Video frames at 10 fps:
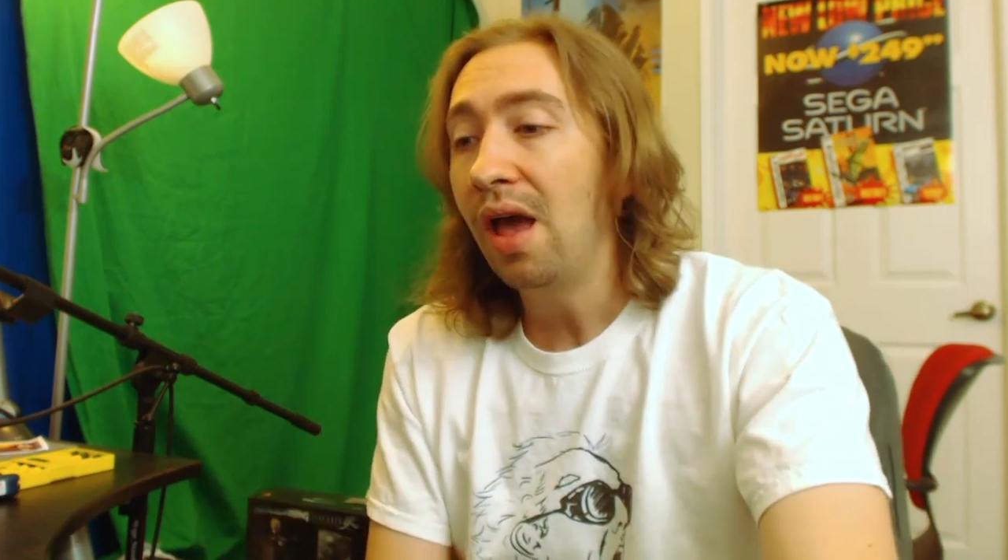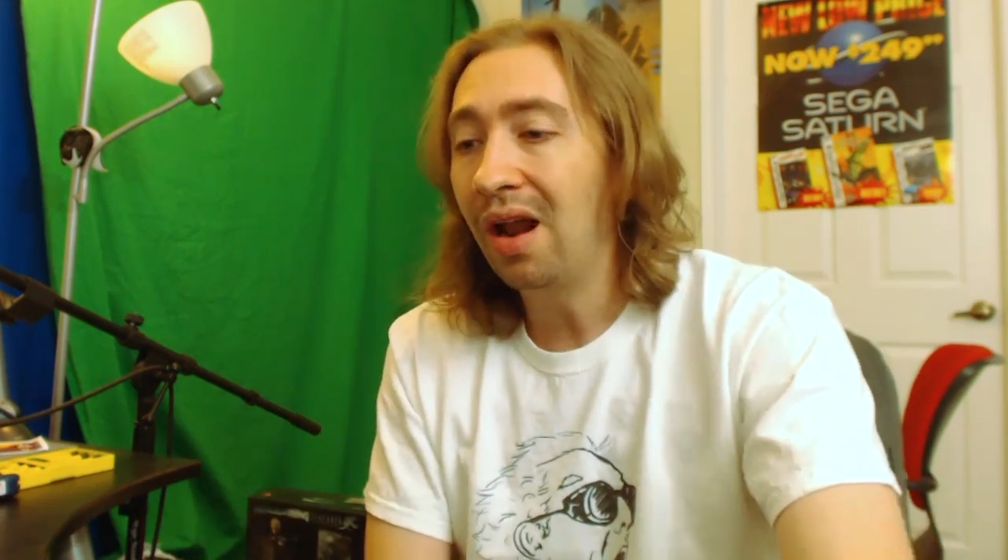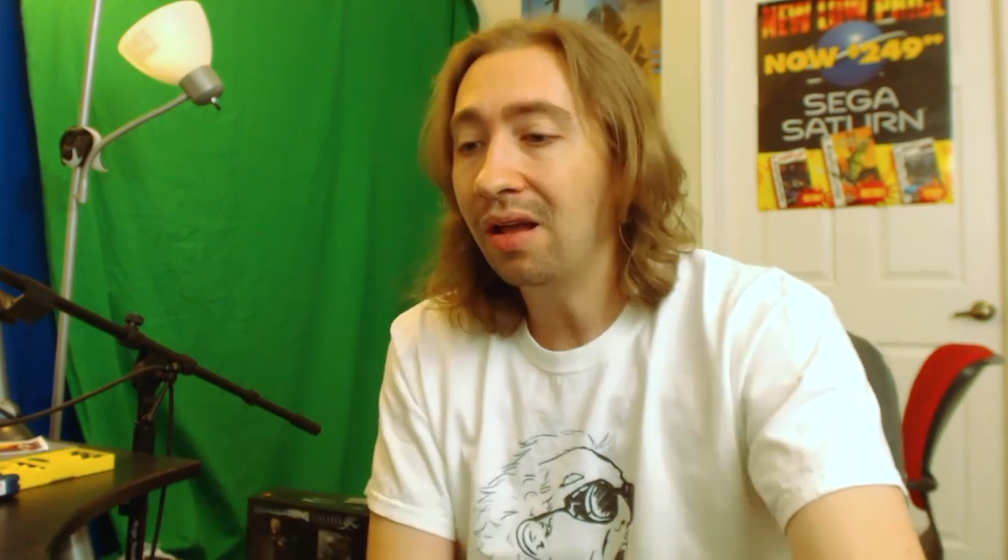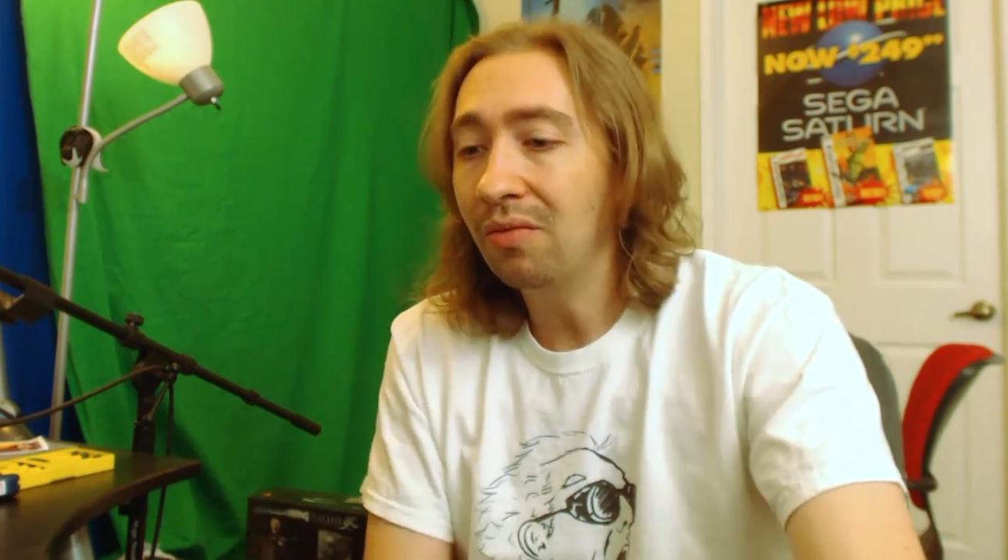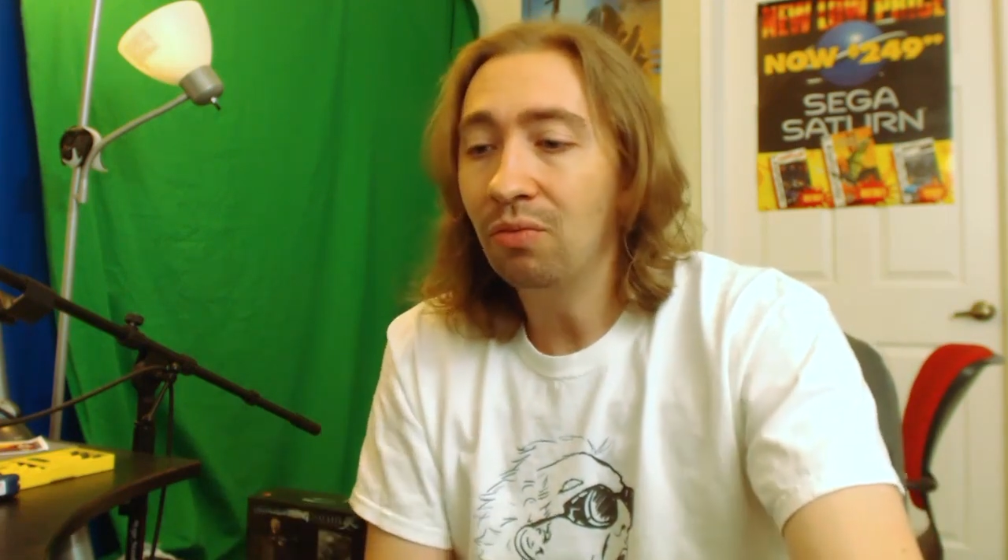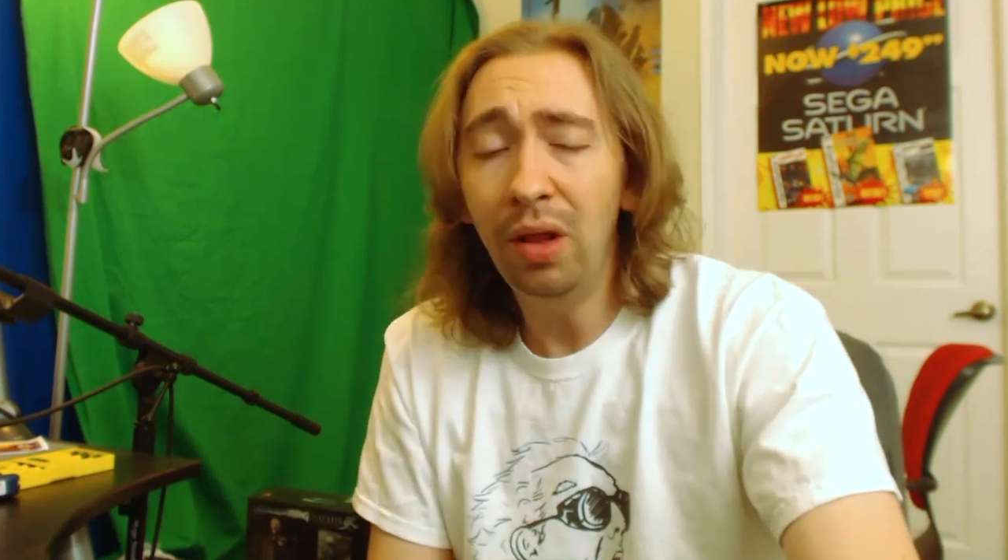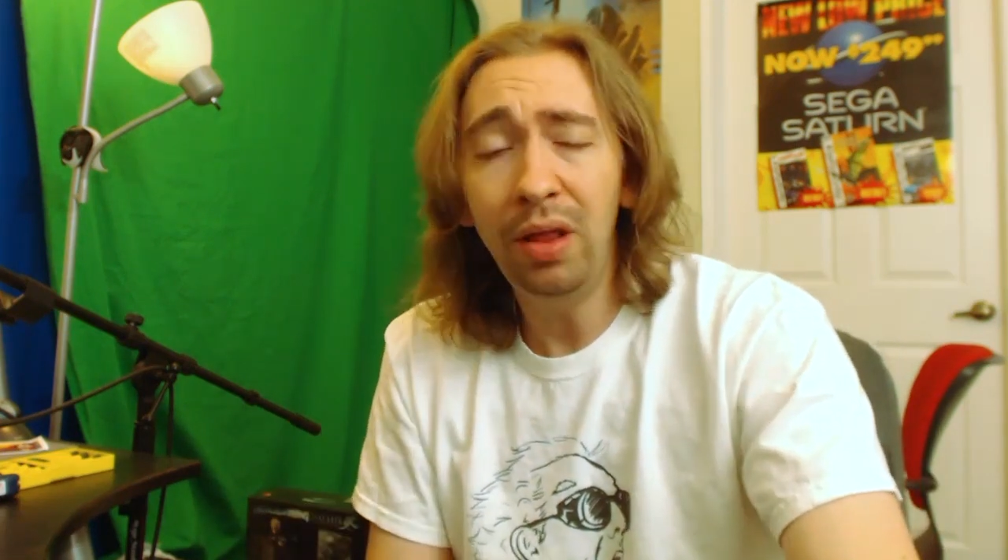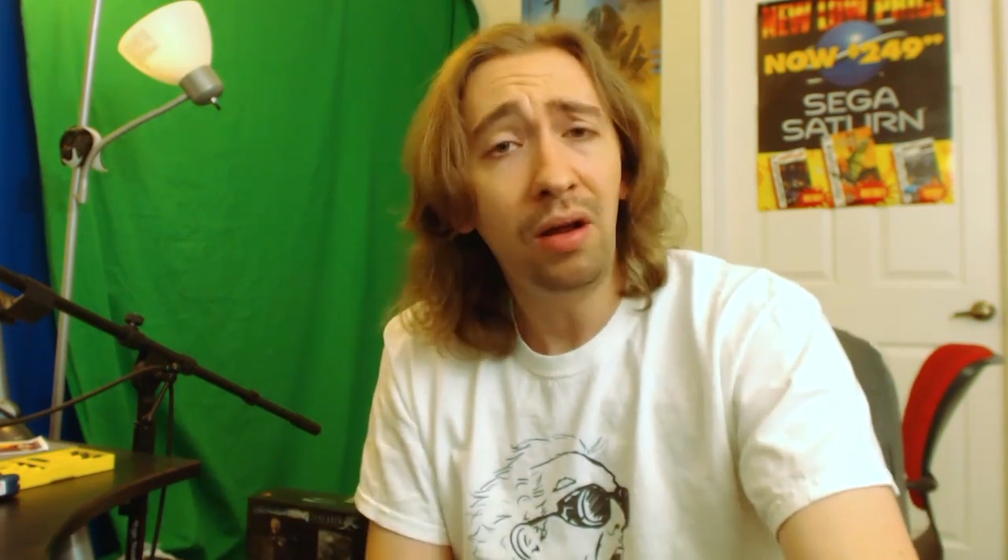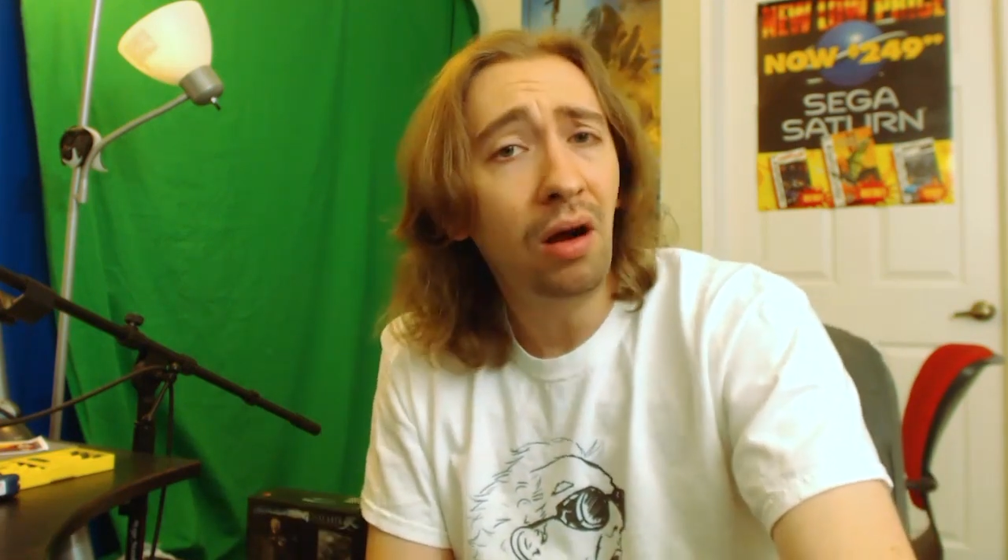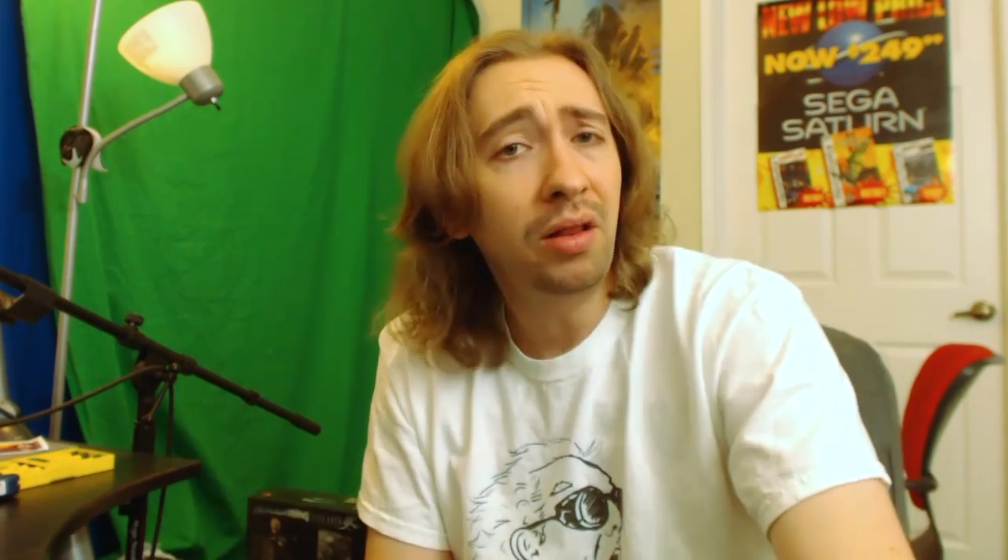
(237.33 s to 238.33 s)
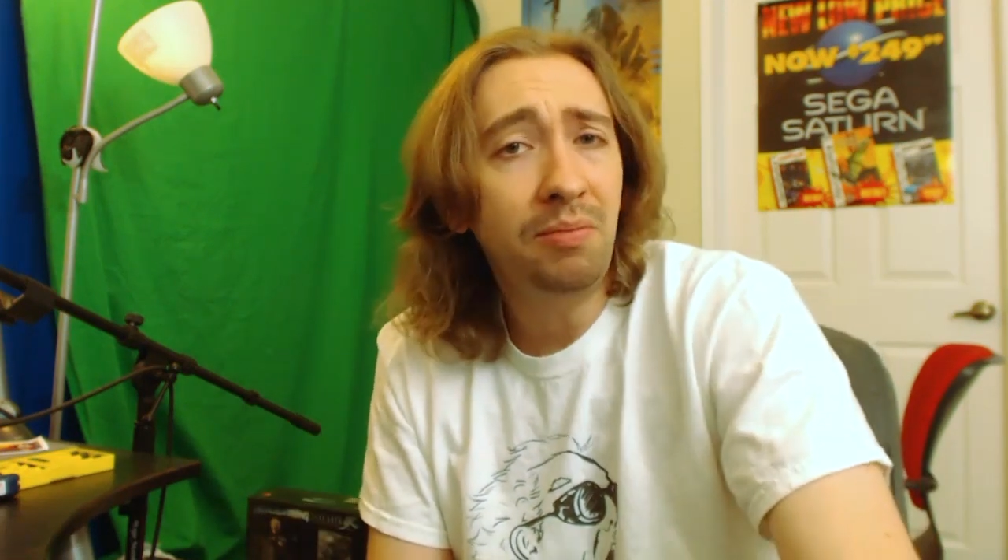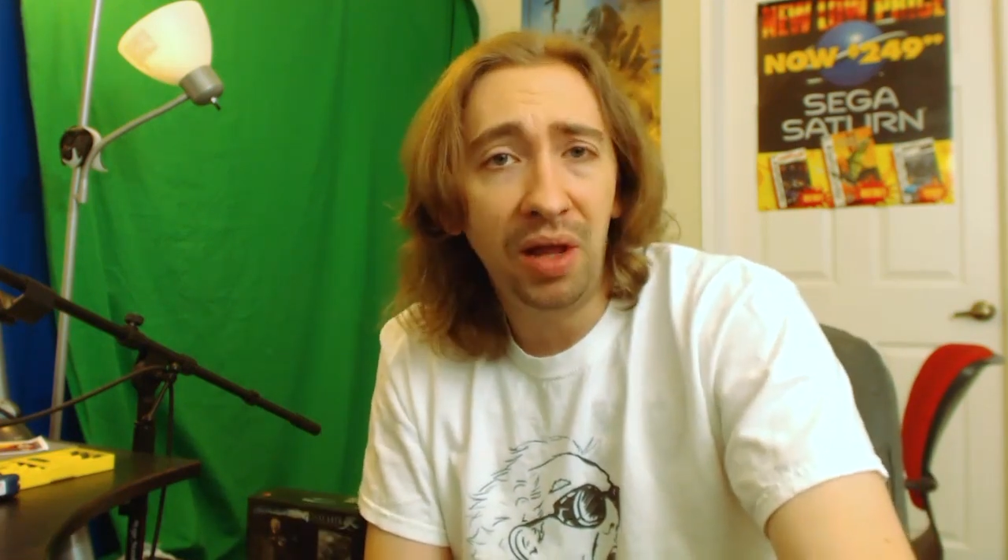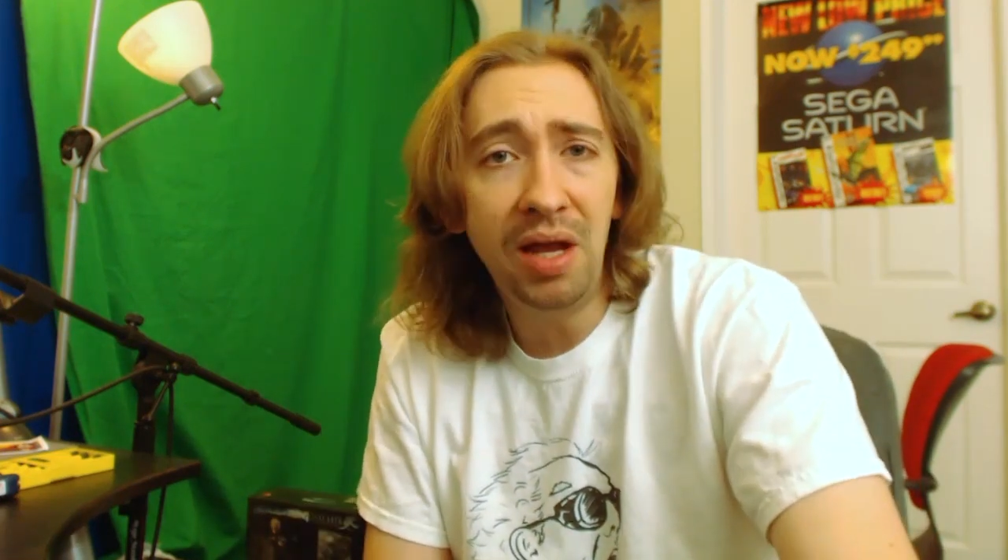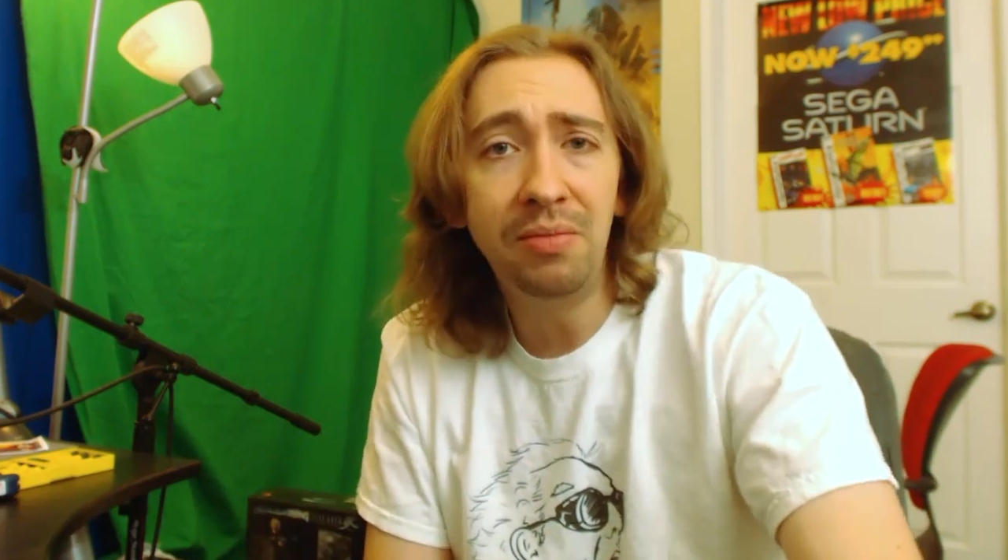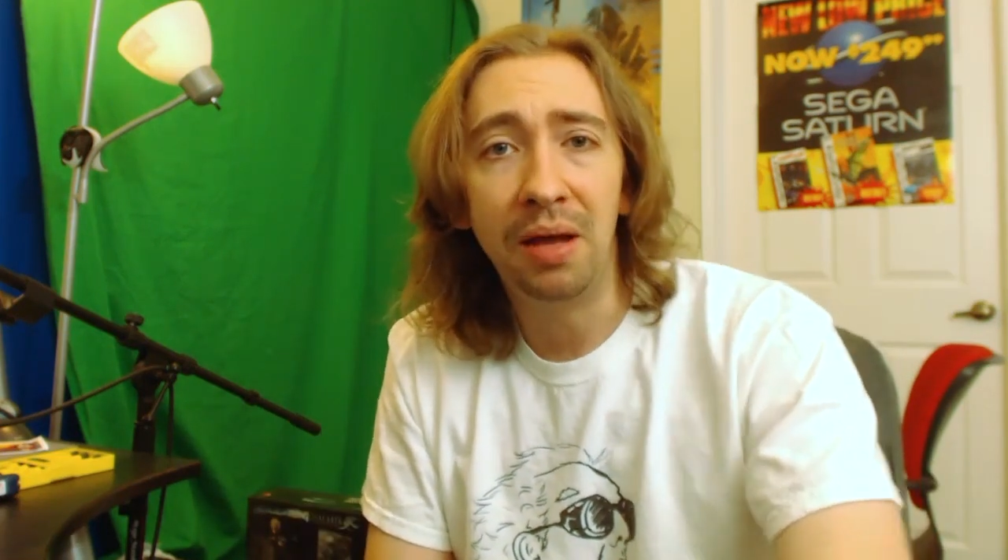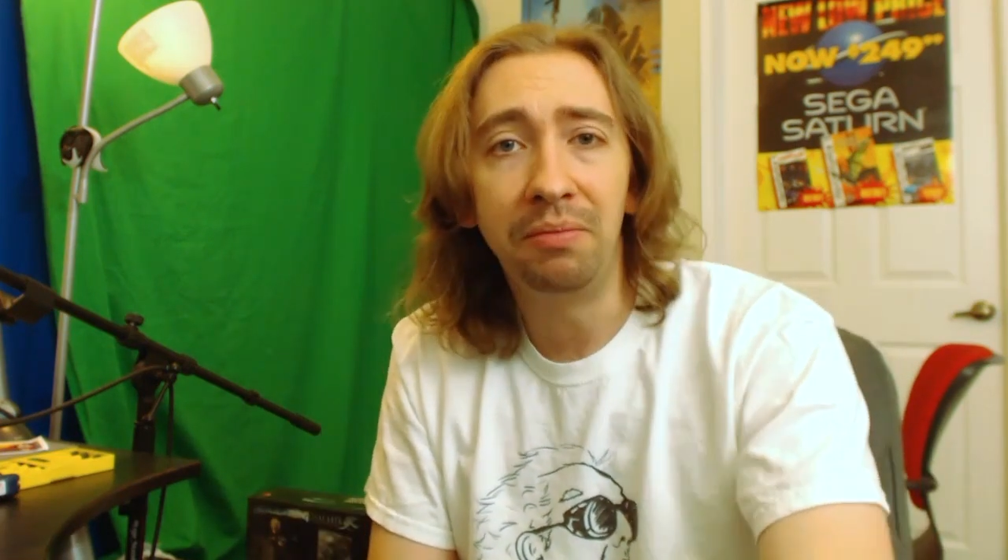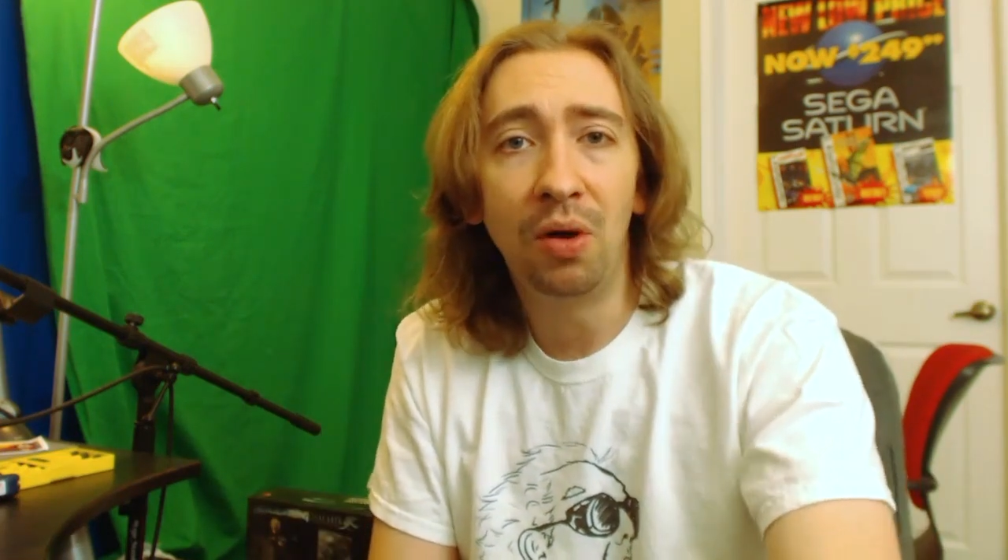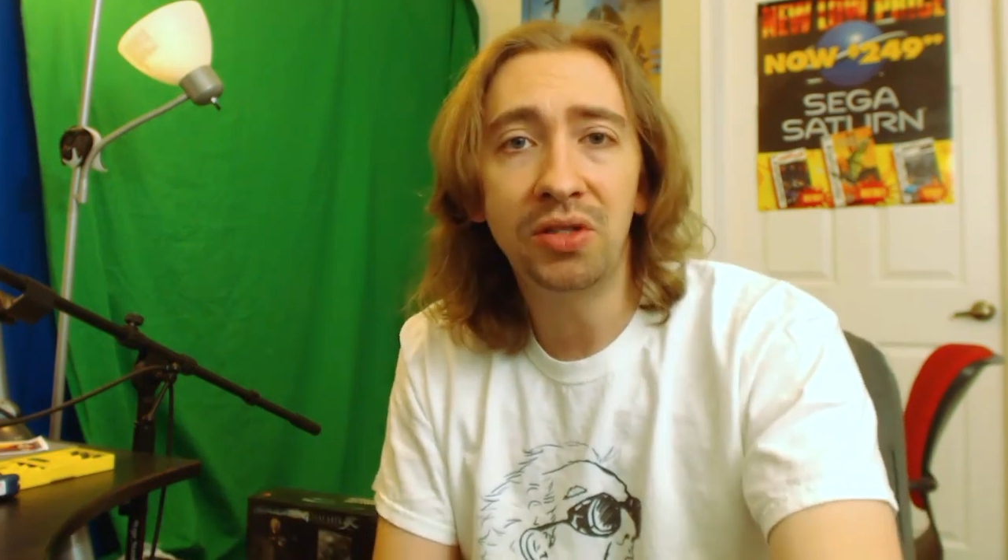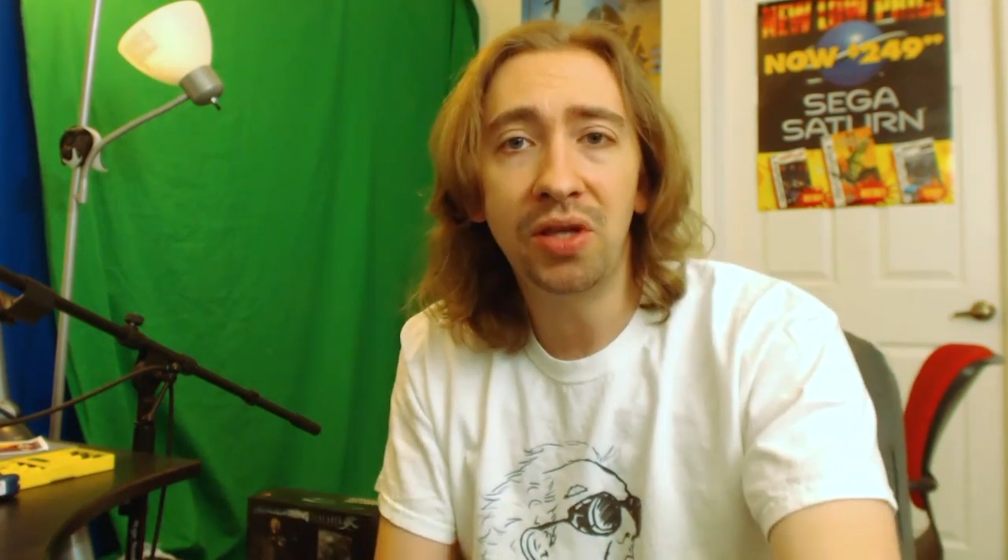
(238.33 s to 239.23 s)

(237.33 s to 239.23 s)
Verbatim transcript: And I can really hardly blame Namco.